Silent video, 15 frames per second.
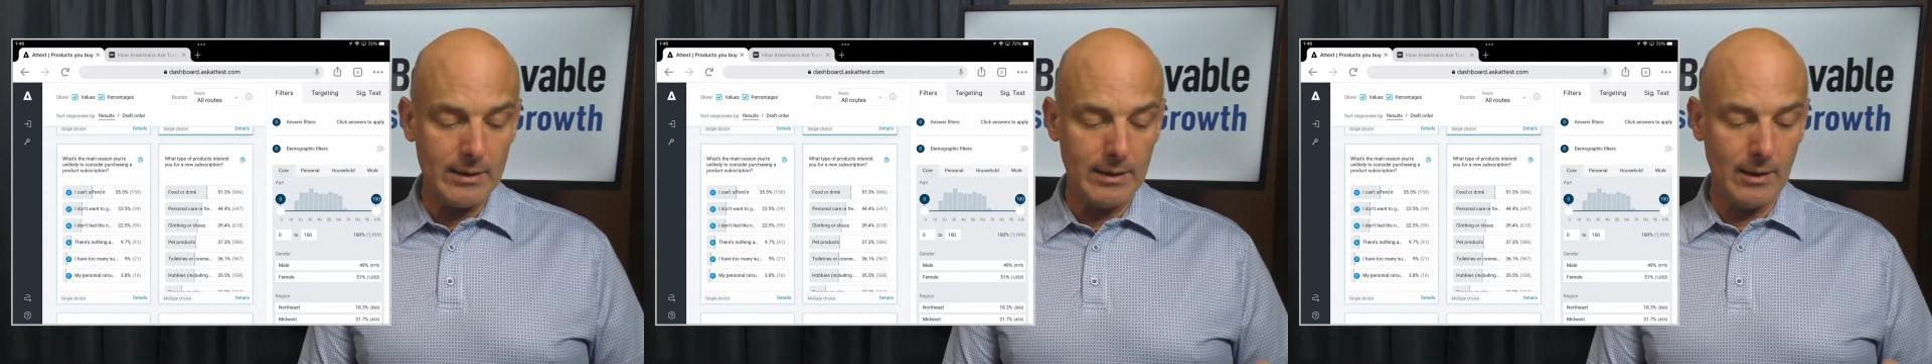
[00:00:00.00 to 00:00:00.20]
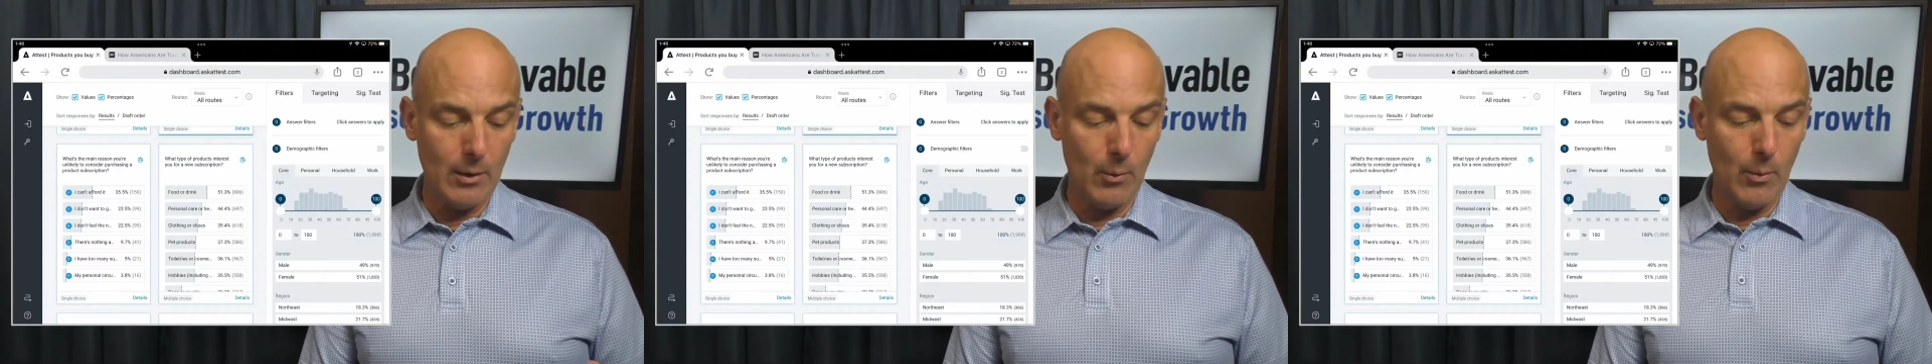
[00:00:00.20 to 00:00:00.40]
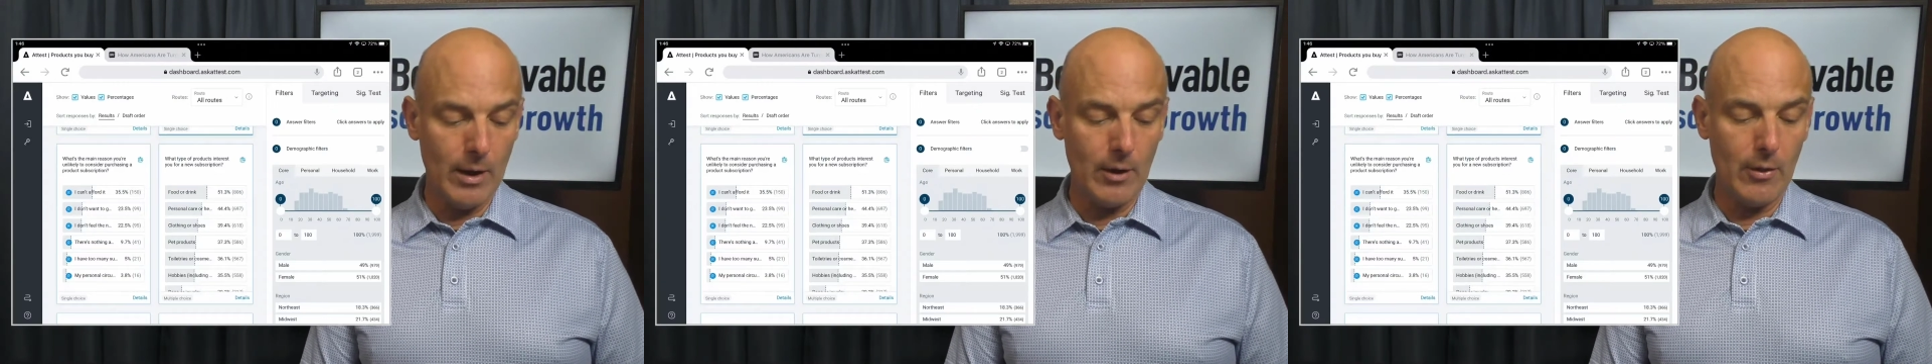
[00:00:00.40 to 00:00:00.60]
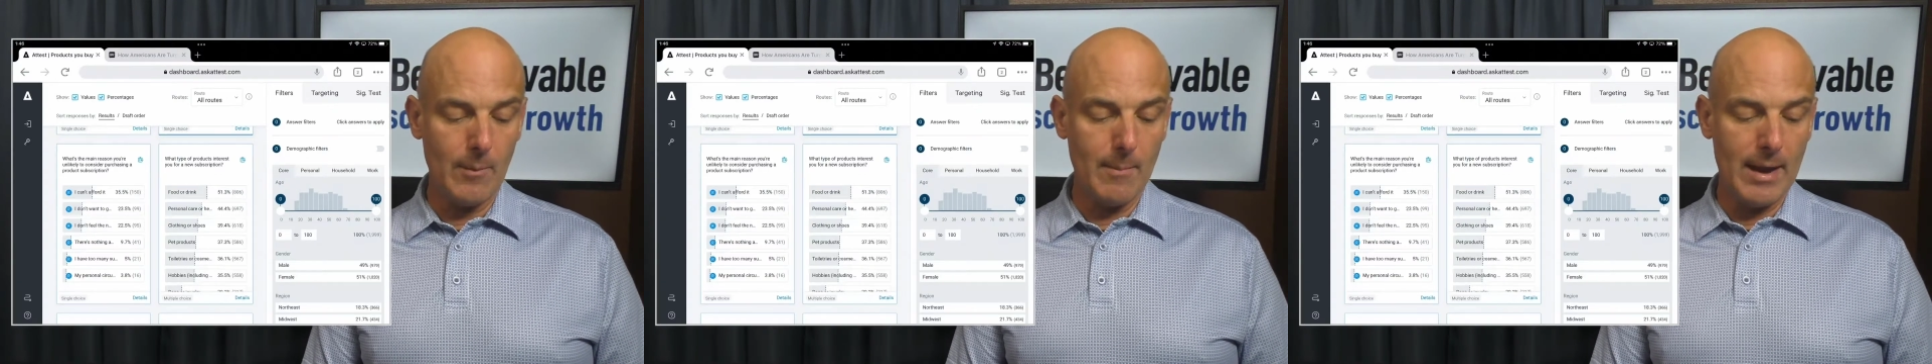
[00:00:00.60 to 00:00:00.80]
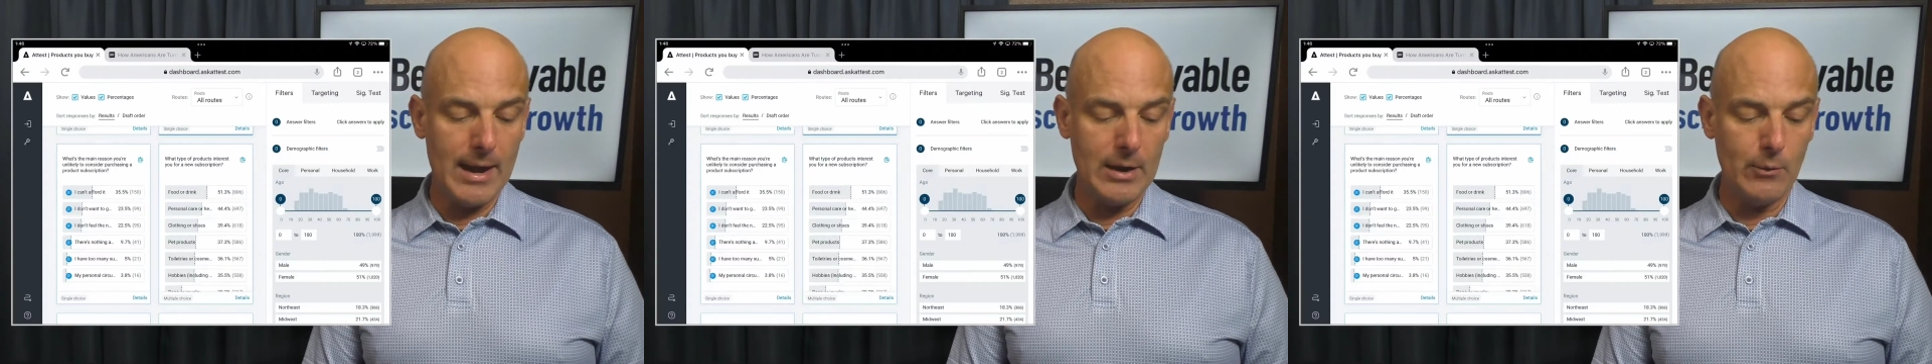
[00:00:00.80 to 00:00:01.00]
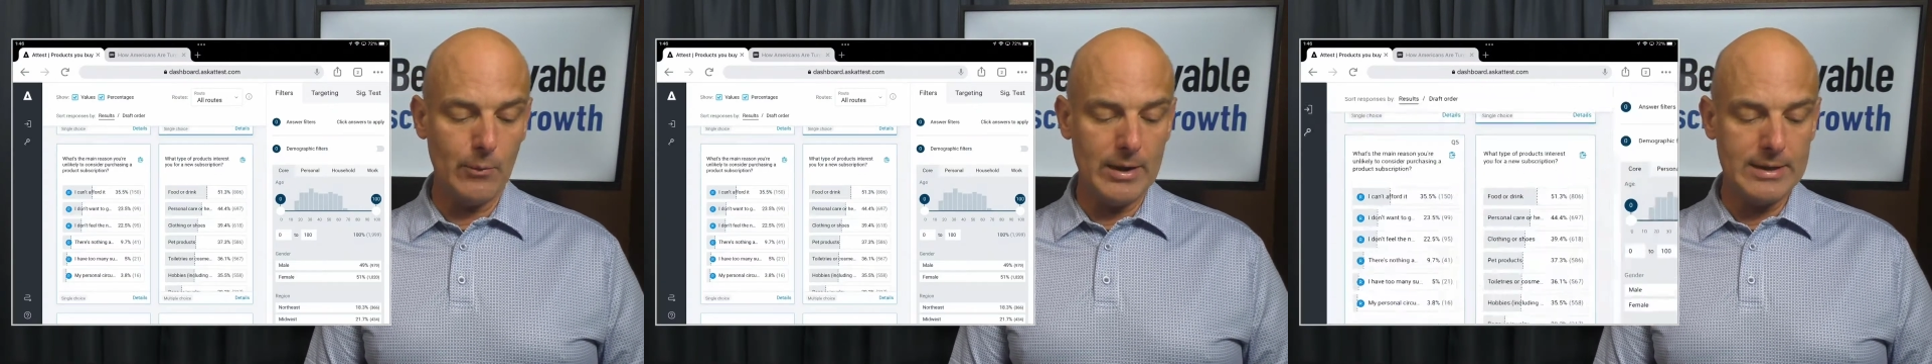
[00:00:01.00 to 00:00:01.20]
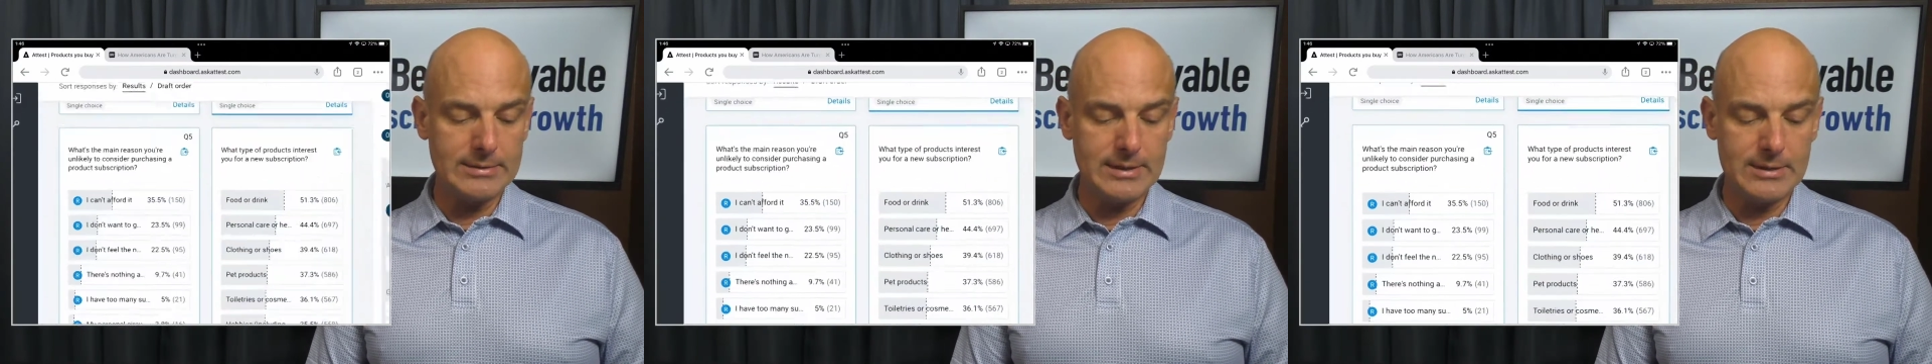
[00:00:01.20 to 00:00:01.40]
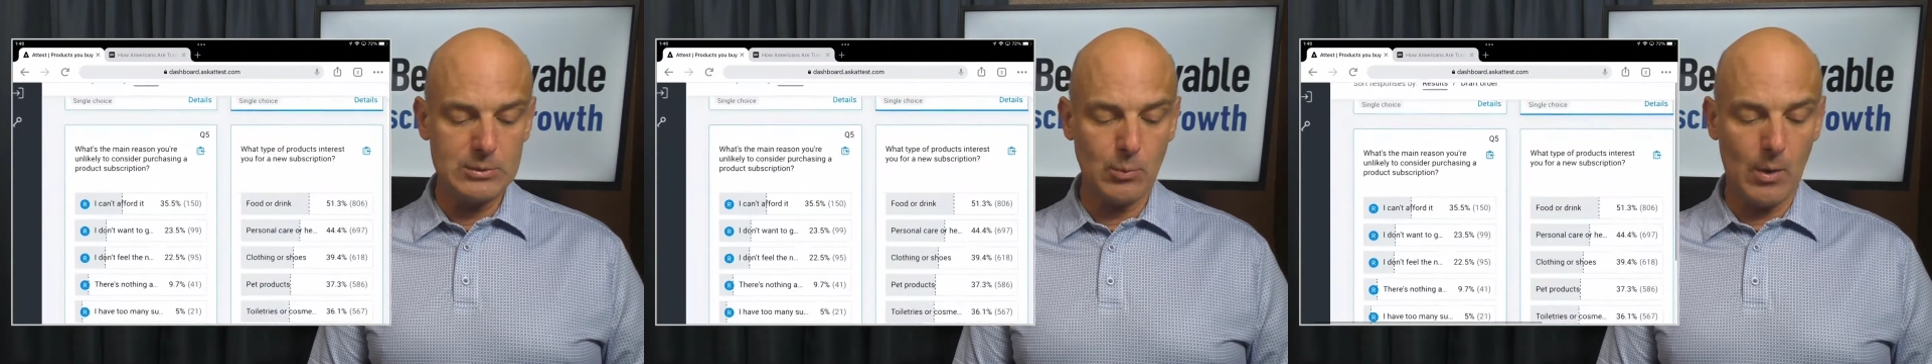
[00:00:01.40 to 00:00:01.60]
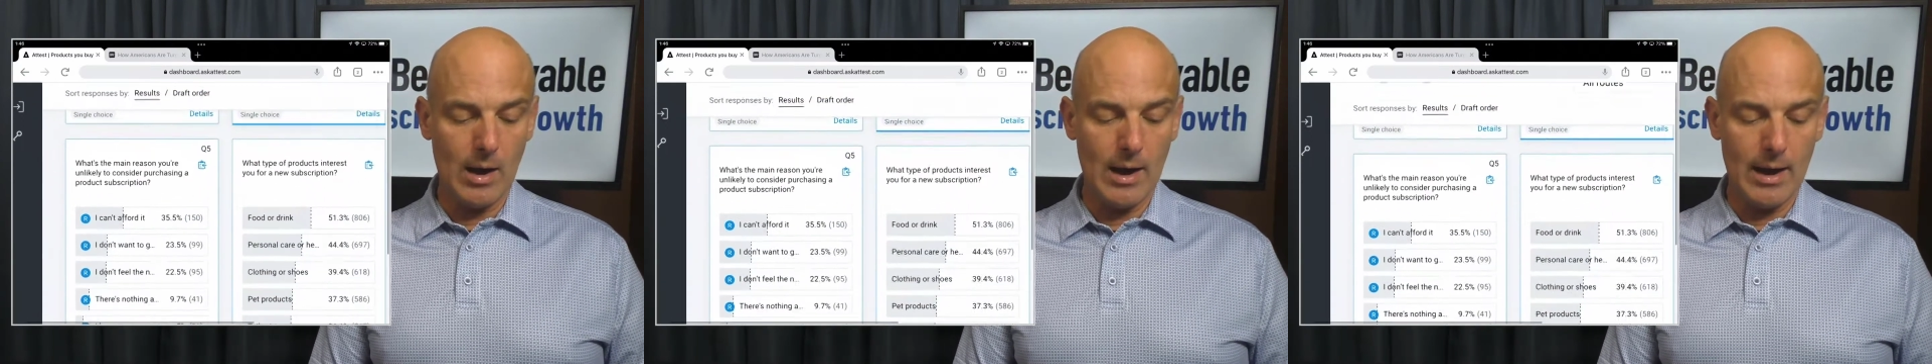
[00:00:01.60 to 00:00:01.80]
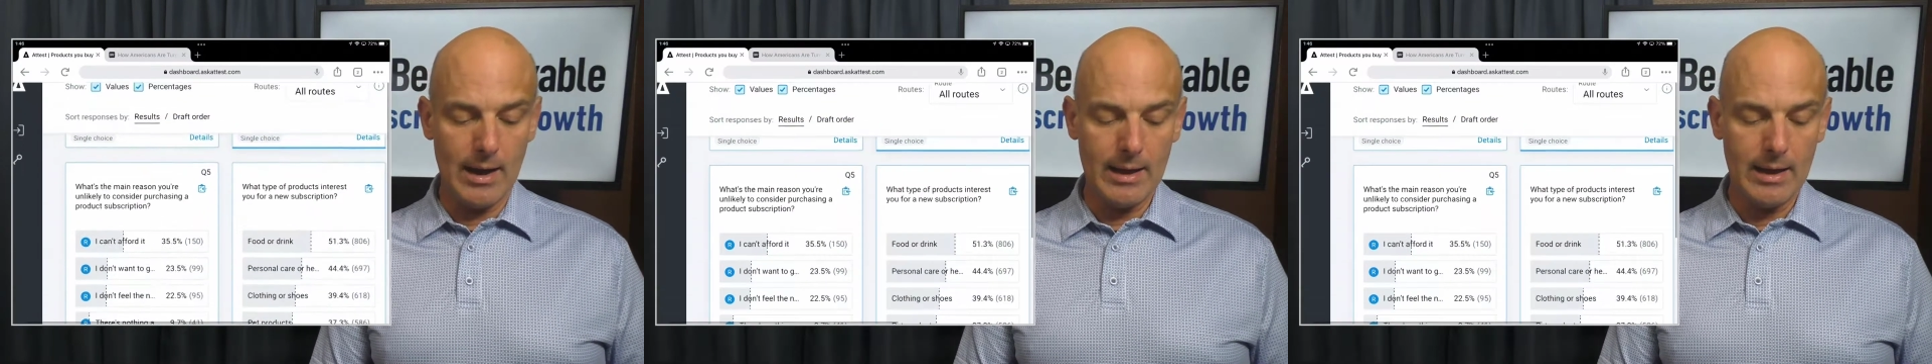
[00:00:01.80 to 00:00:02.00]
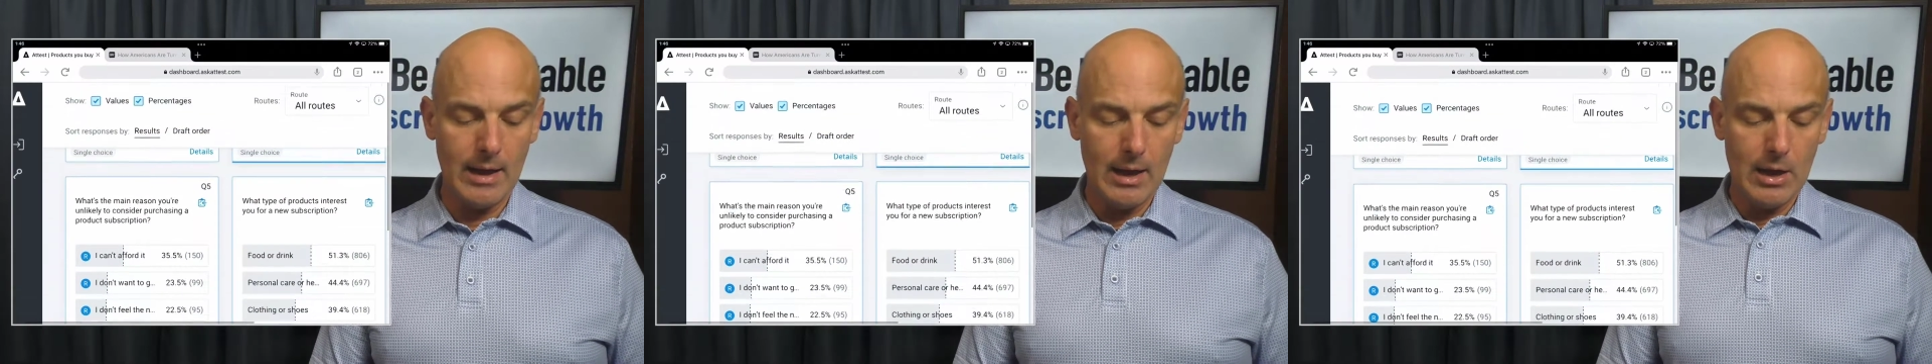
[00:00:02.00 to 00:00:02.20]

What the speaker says: What are the main reasons why